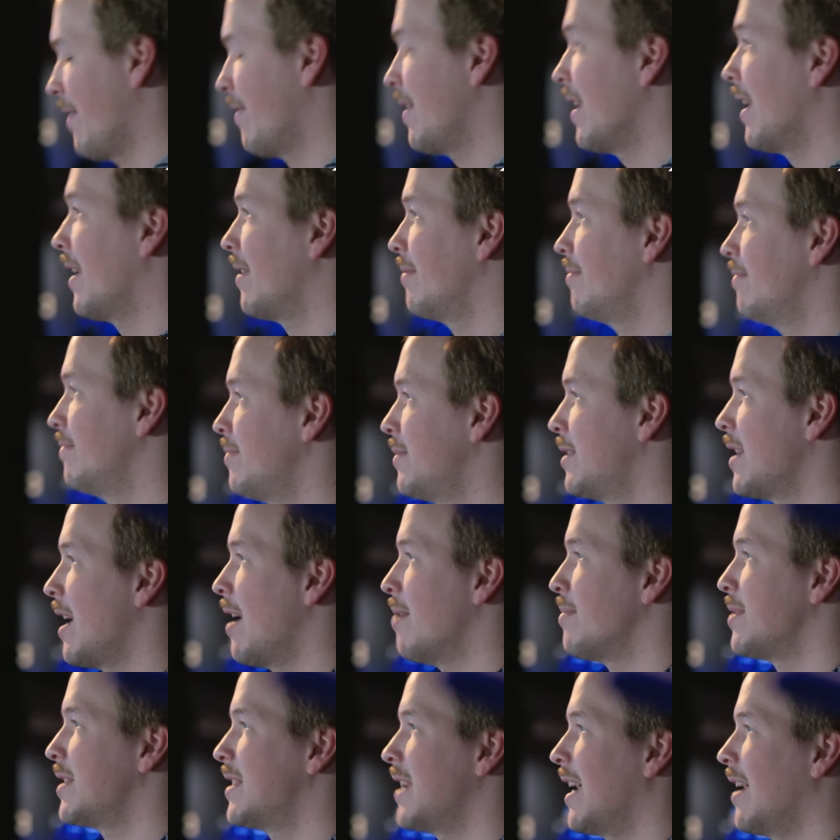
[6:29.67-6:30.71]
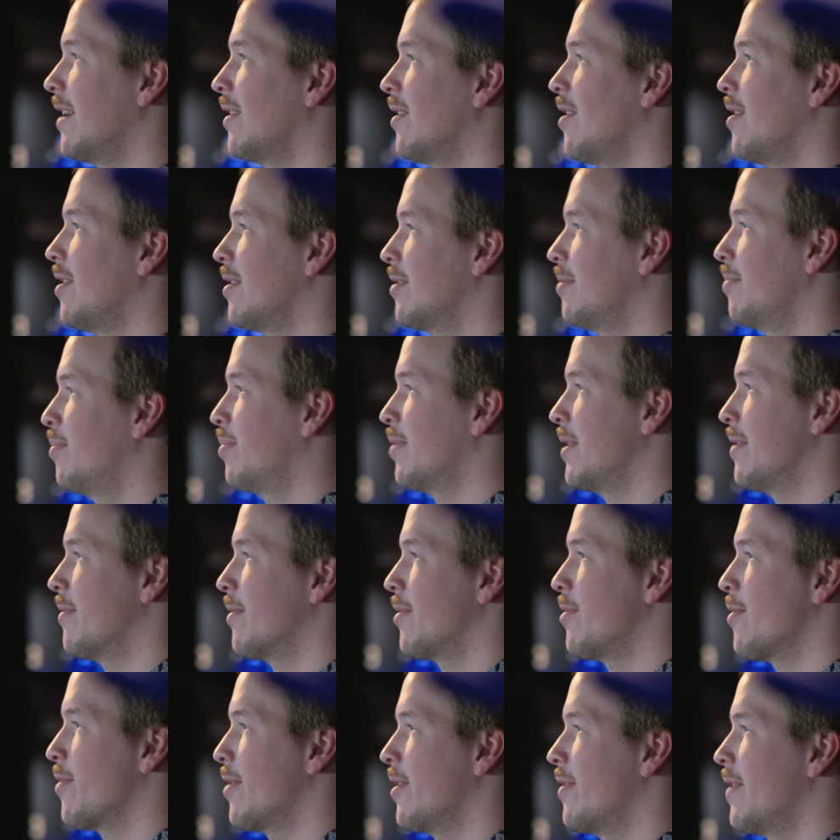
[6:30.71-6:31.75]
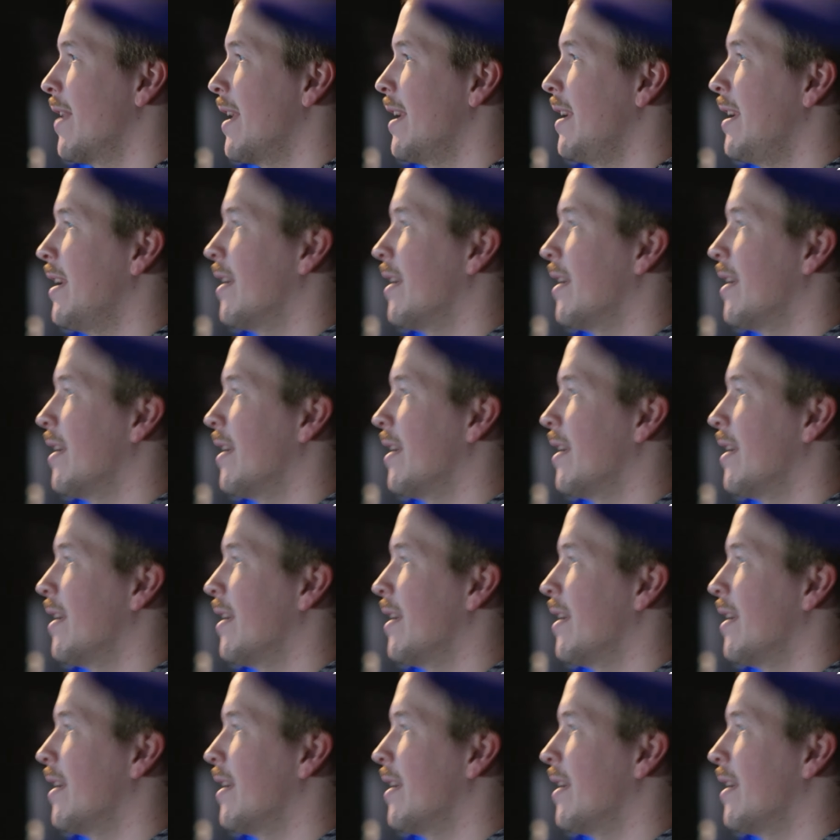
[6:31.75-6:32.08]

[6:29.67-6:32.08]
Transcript: I've got Tom's dialogue pre recorded right